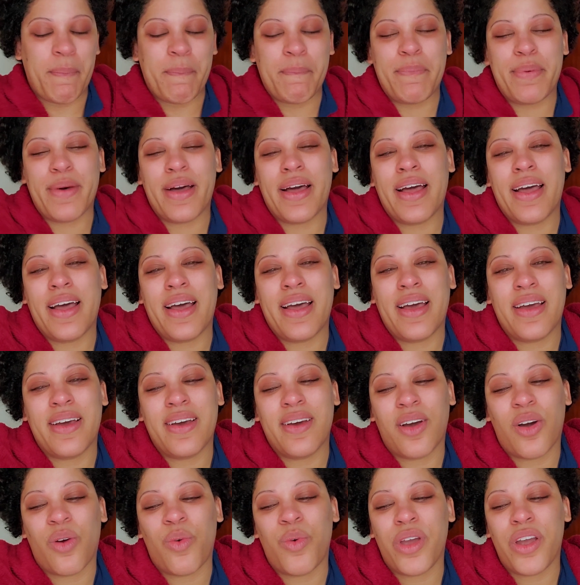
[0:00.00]
But
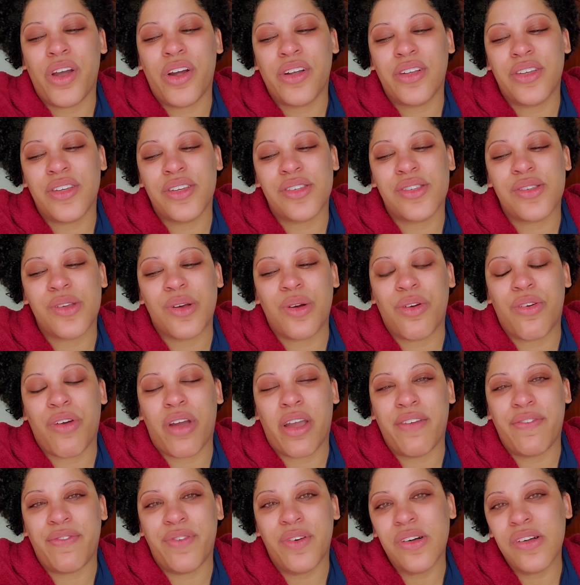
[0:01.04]
we are just so
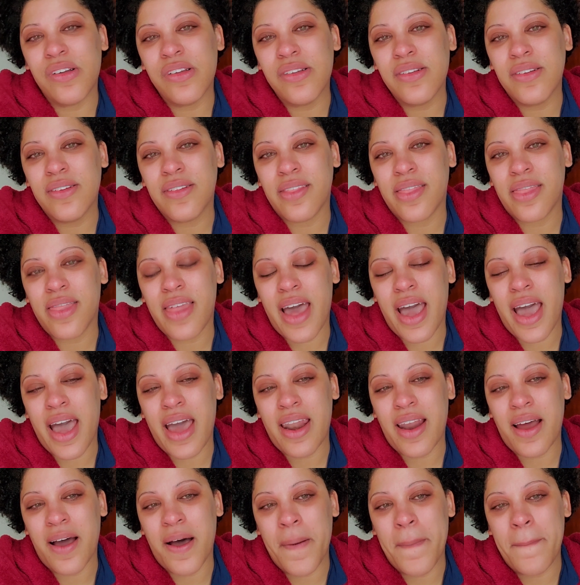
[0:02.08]
grateful
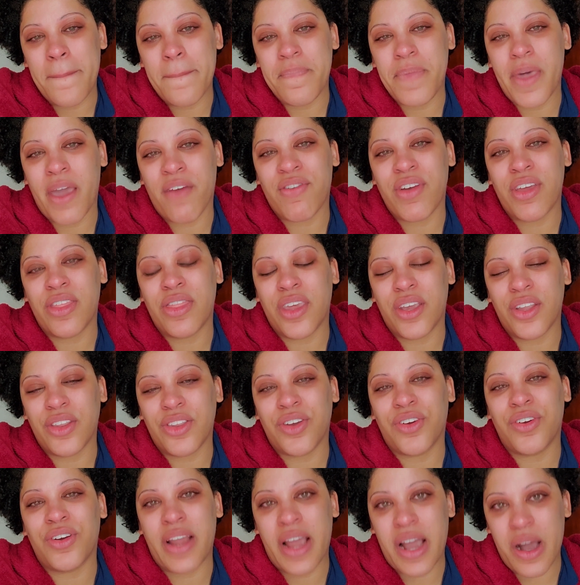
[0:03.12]
that everything
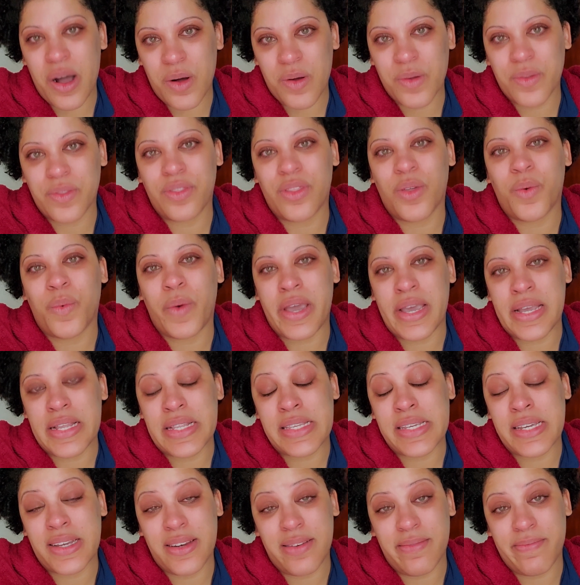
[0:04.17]
turned out the way it
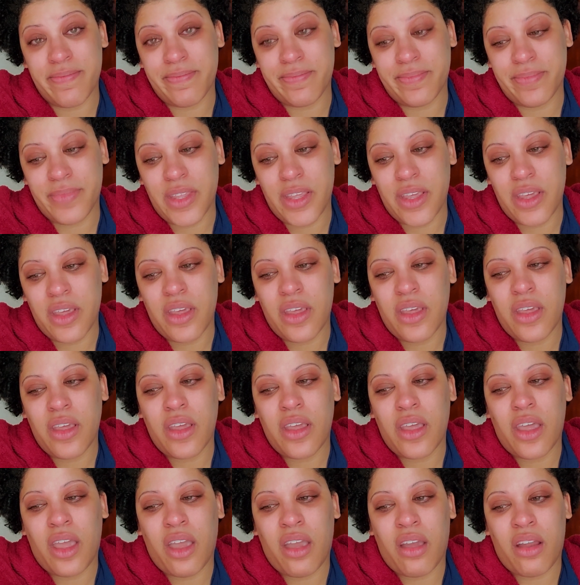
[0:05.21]
did.
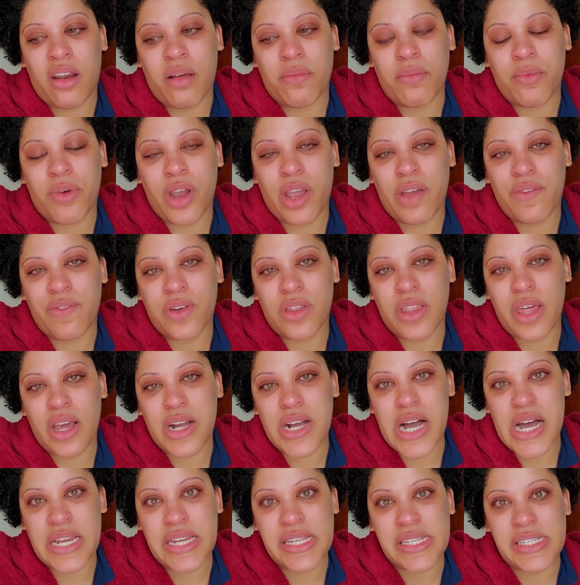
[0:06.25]
And I'm grateful that
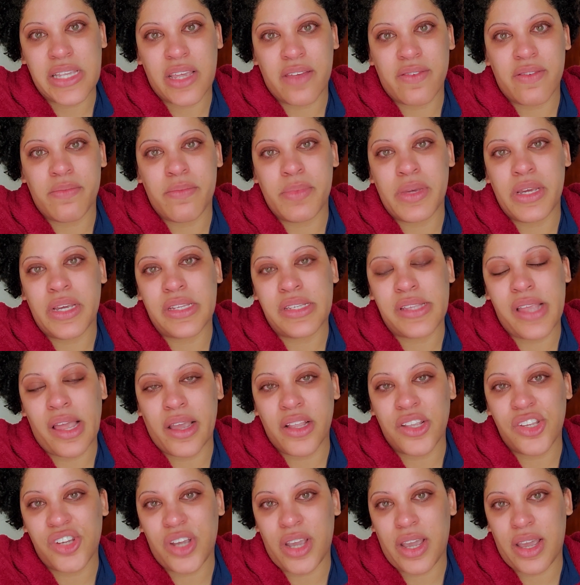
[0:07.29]
God has given me a
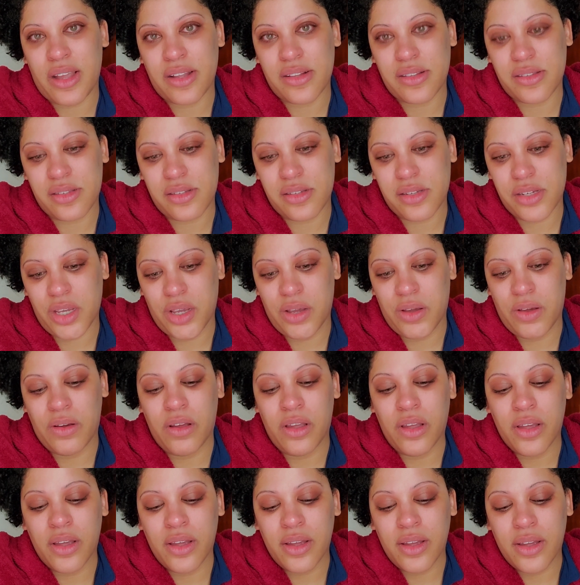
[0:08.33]
second chance to
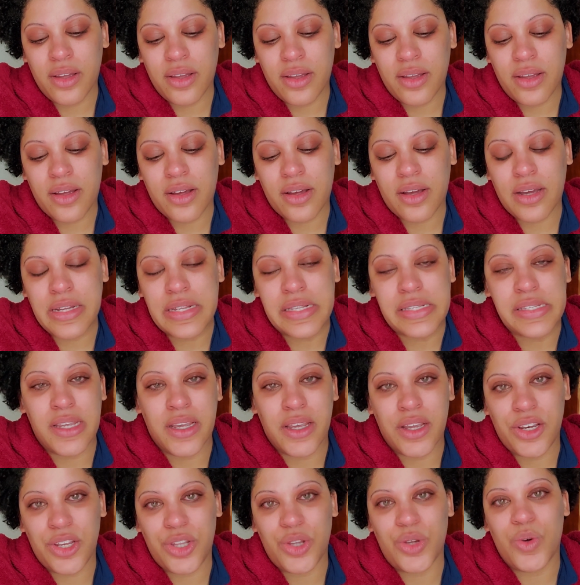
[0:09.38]

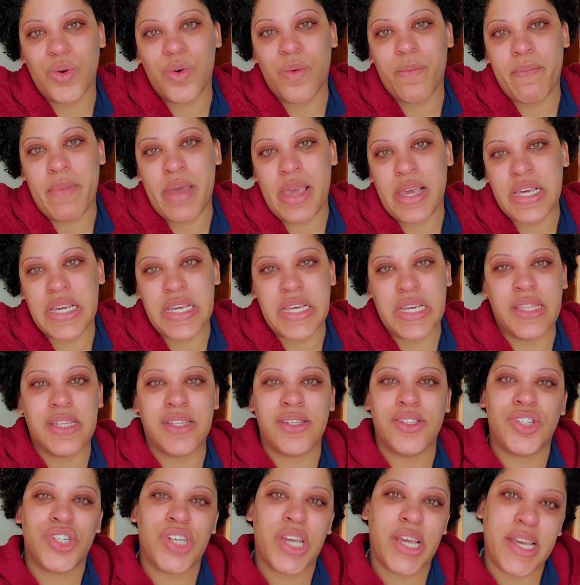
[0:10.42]
continue making
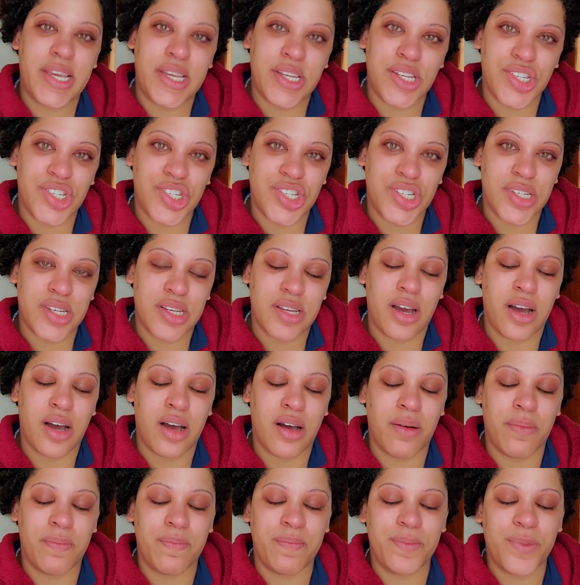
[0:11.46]
this change
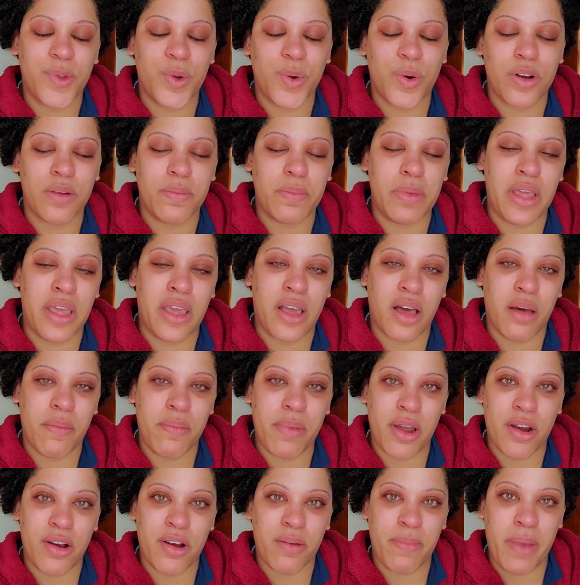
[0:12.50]
toward being a
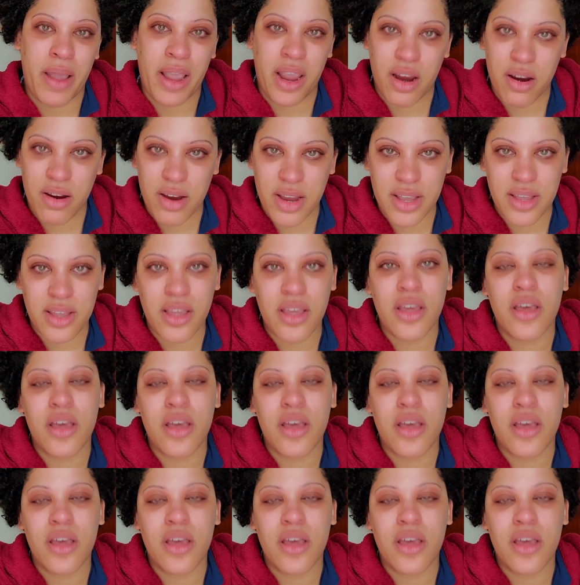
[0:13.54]
better parent,